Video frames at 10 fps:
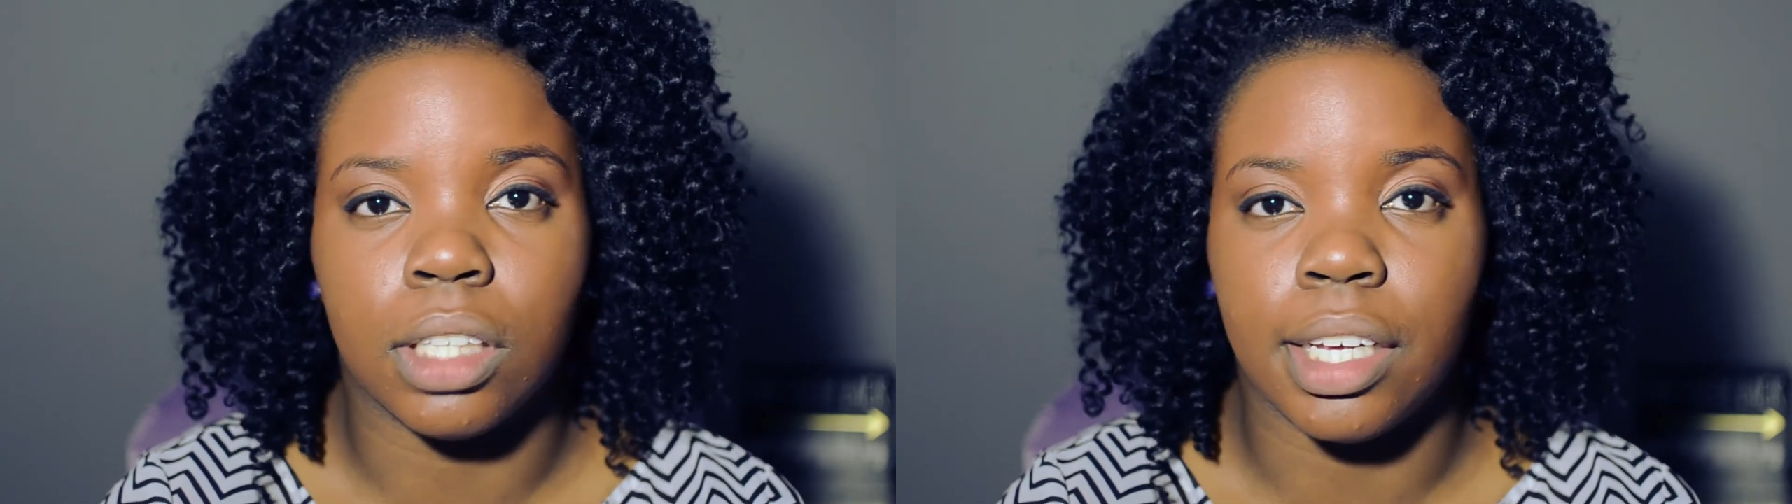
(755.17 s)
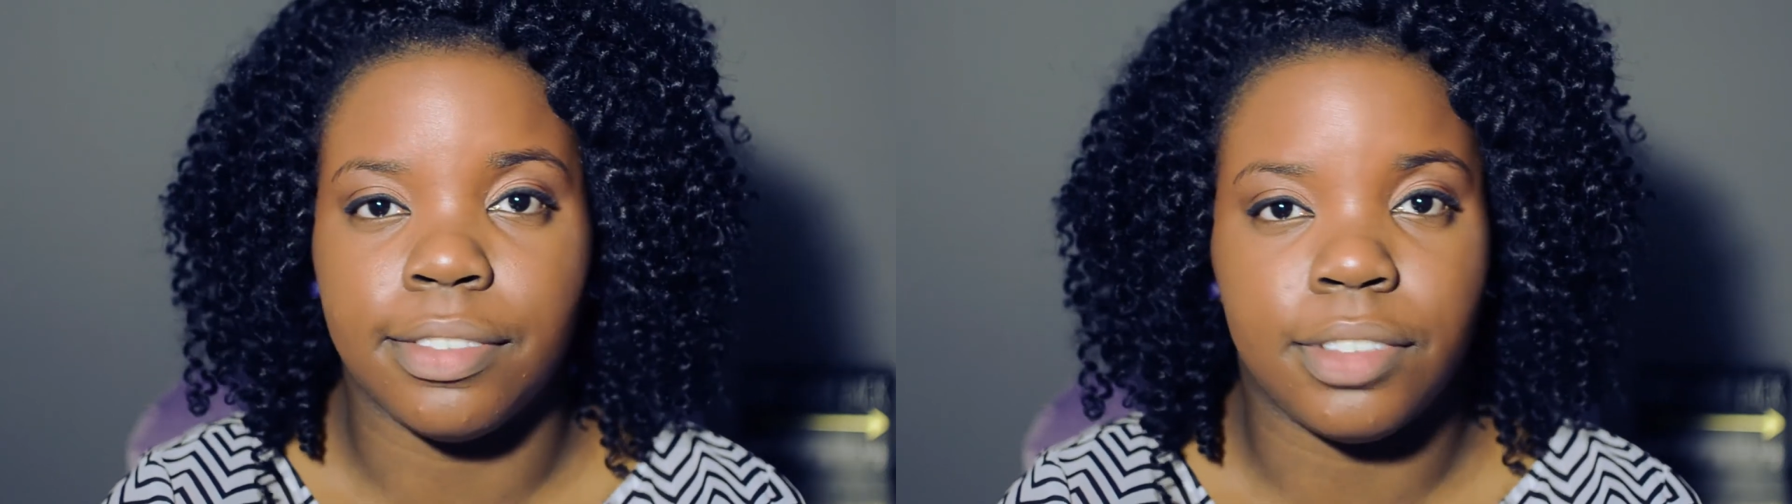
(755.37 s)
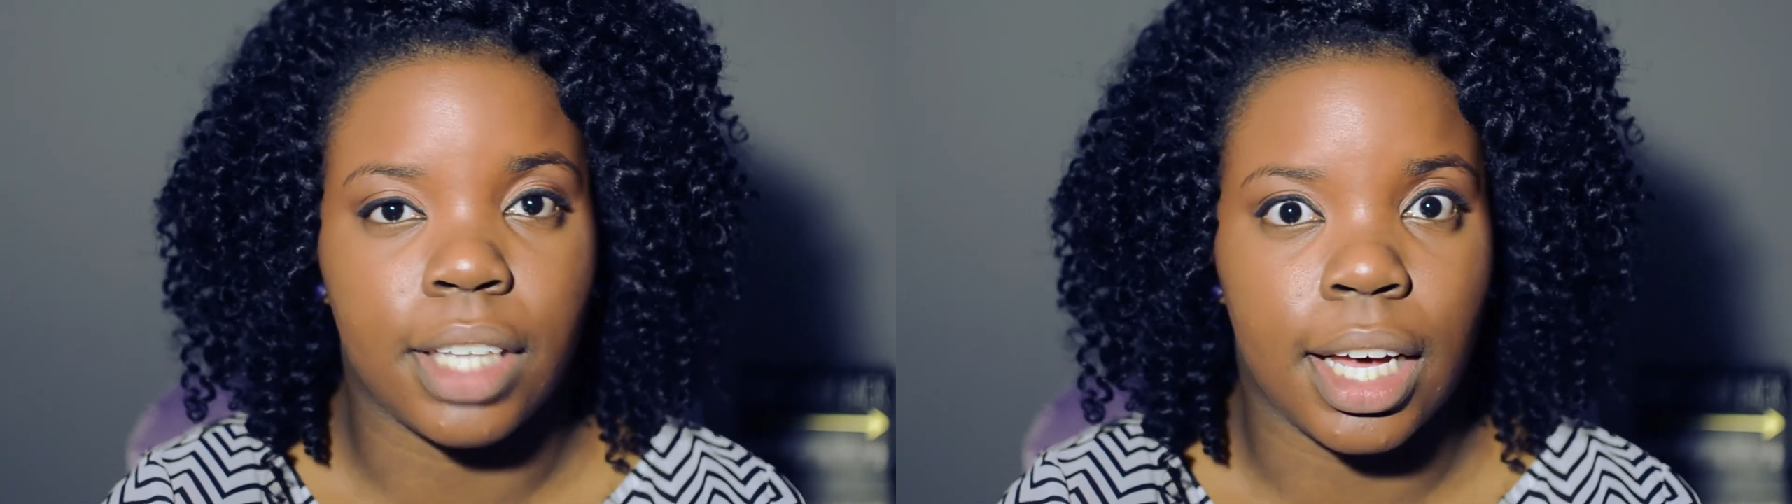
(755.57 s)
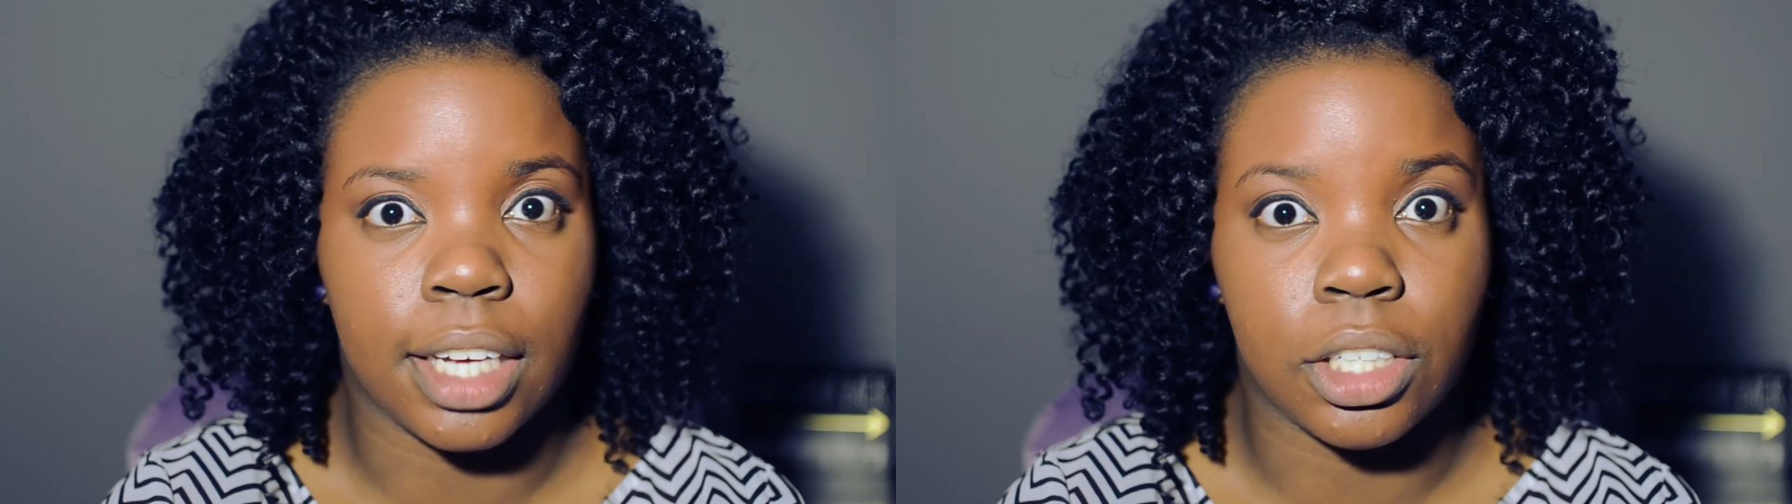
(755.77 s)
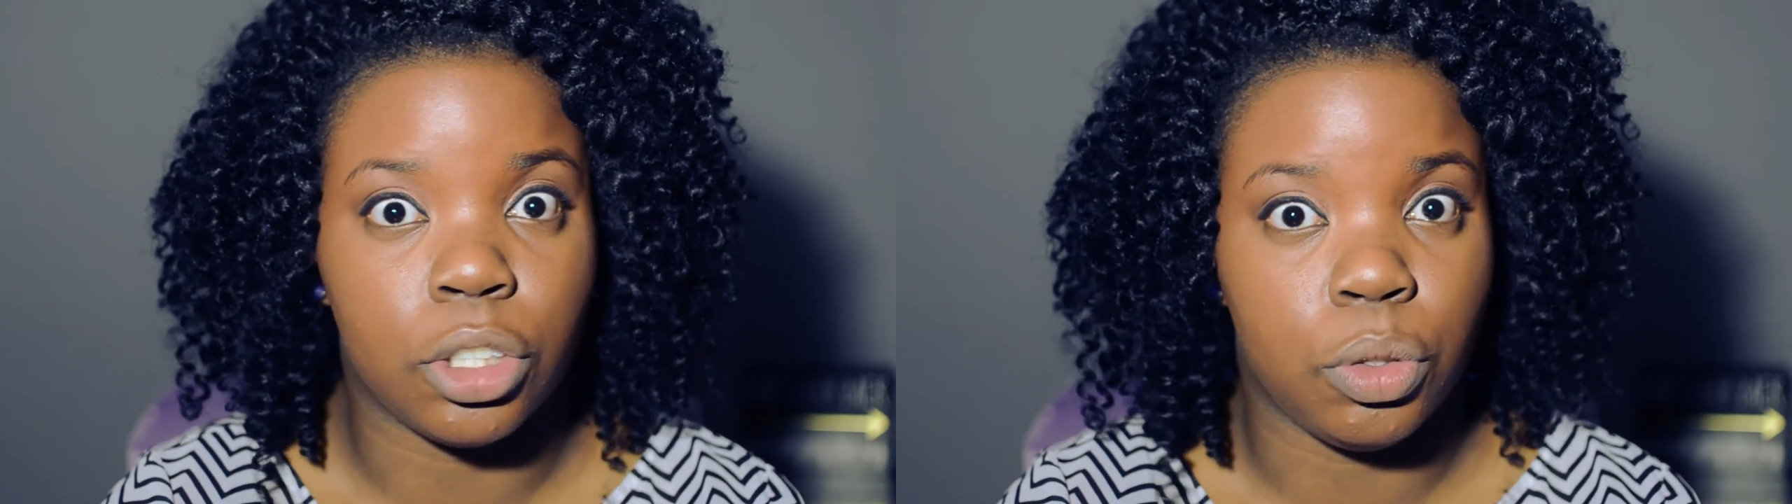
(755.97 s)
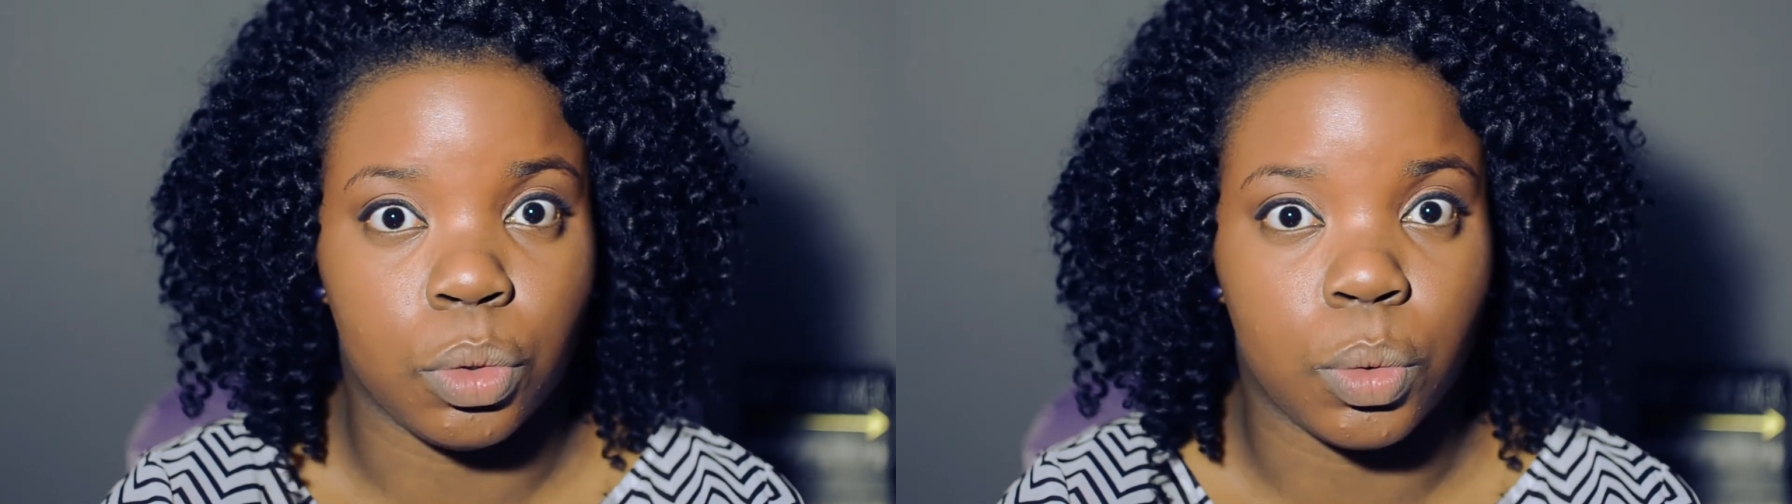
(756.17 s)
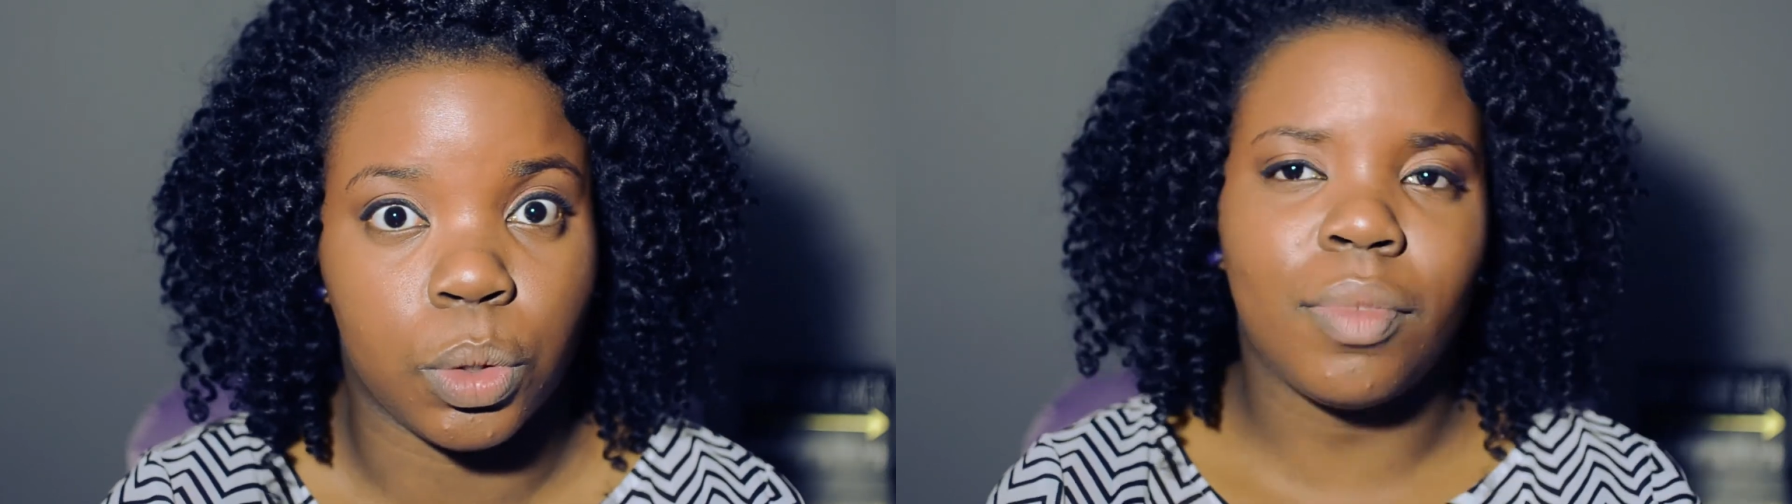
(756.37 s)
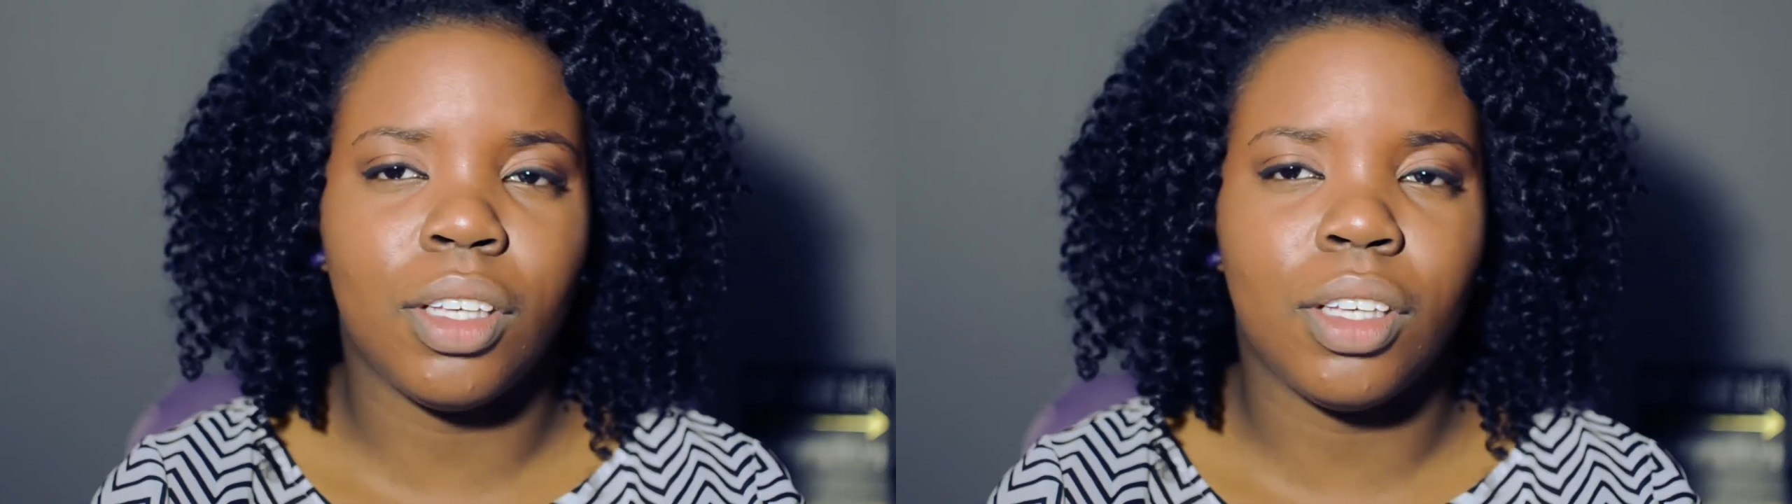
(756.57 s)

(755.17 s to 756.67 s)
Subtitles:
left as usual.